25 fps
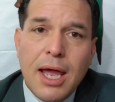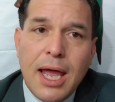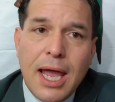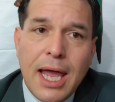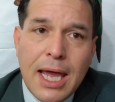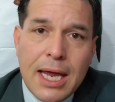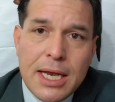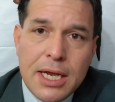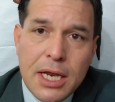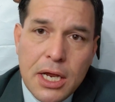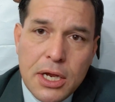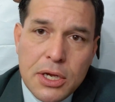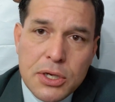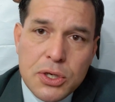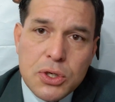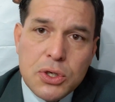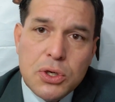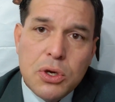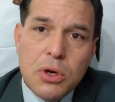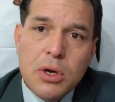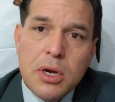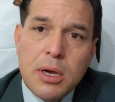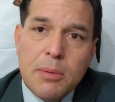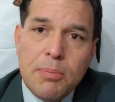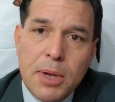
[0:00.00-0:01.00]
And he
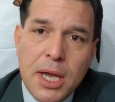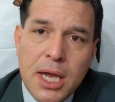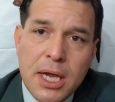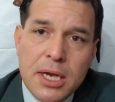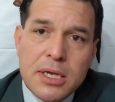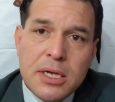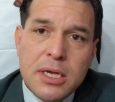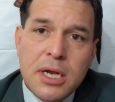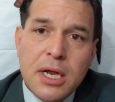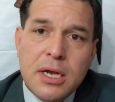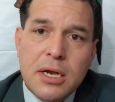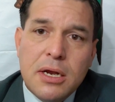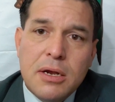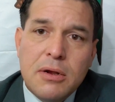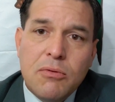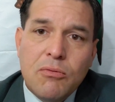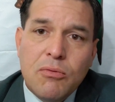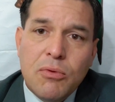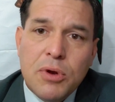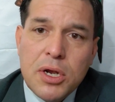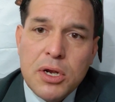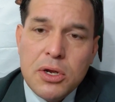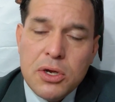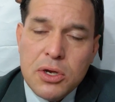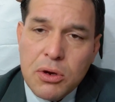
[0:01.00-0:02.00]
stood up and did it
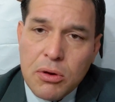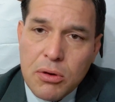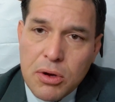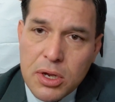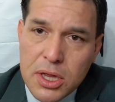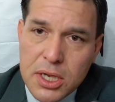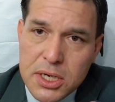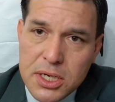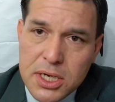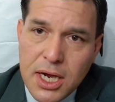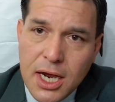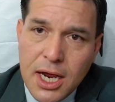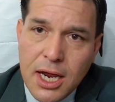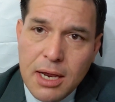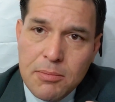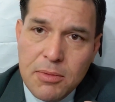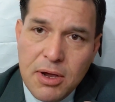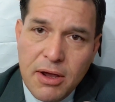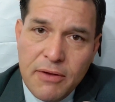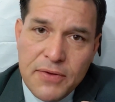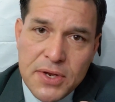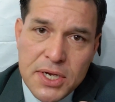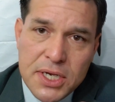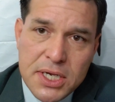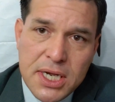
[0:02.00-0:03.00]
during the time
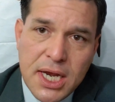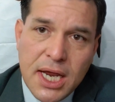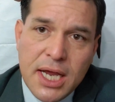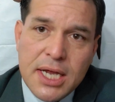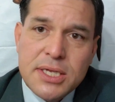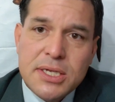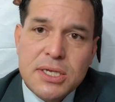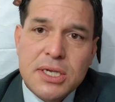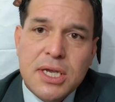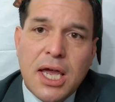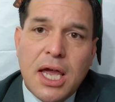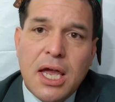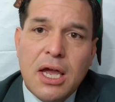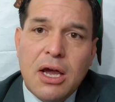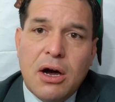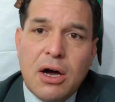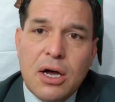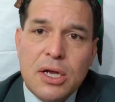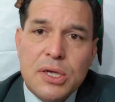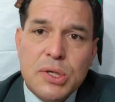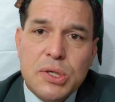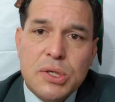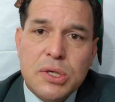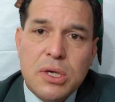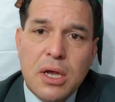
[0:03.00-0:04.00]
of intense
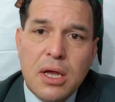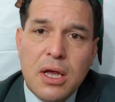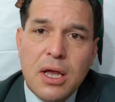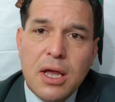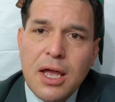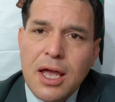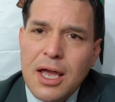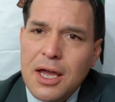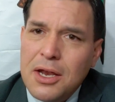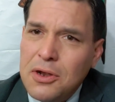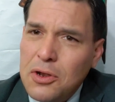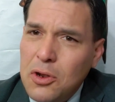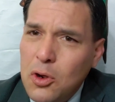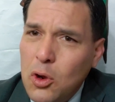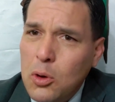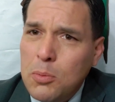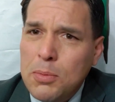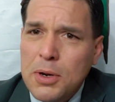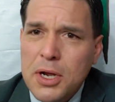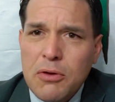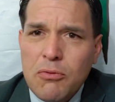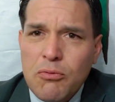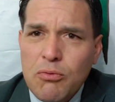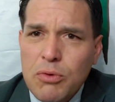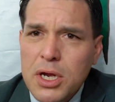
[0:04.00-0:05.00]
chaos and
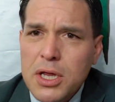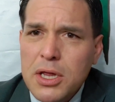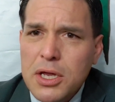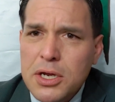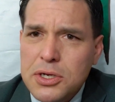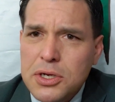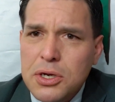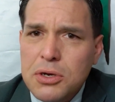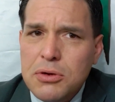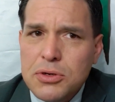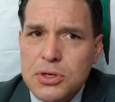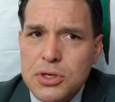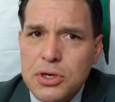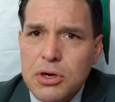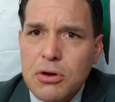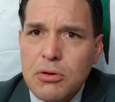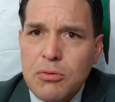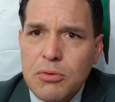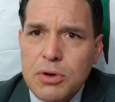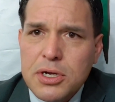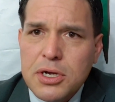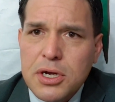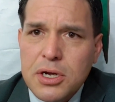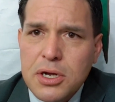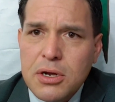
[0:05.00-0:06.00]
nobody really too sure
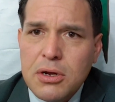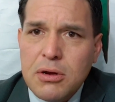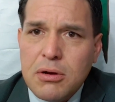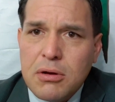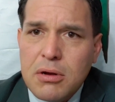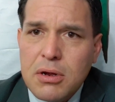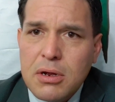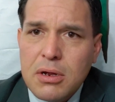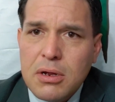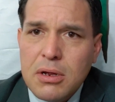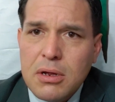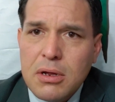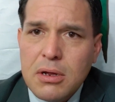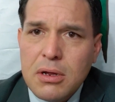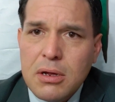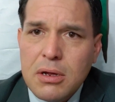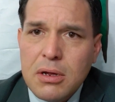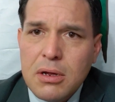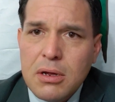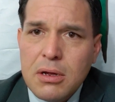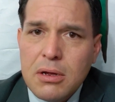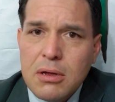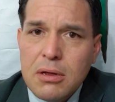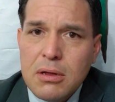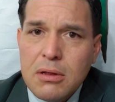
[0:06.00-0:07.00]
what to do.
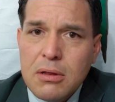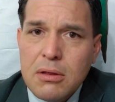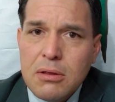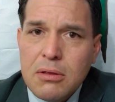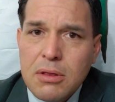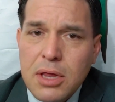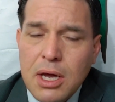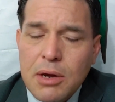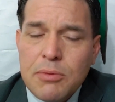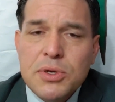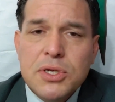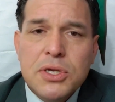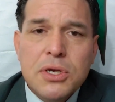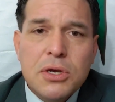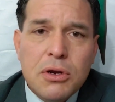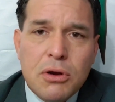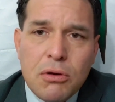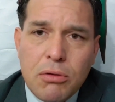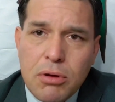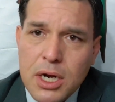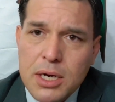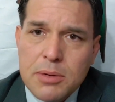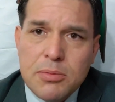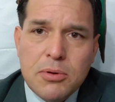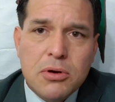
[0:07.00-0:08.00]
That was
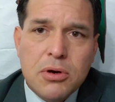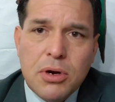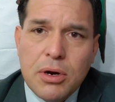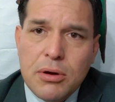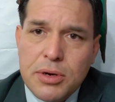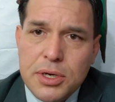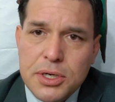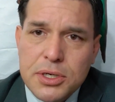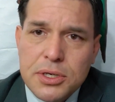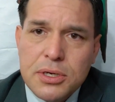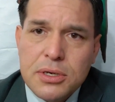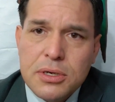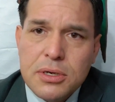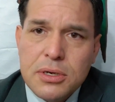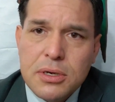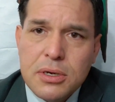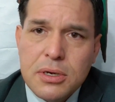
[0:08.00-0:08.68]
incredible courage.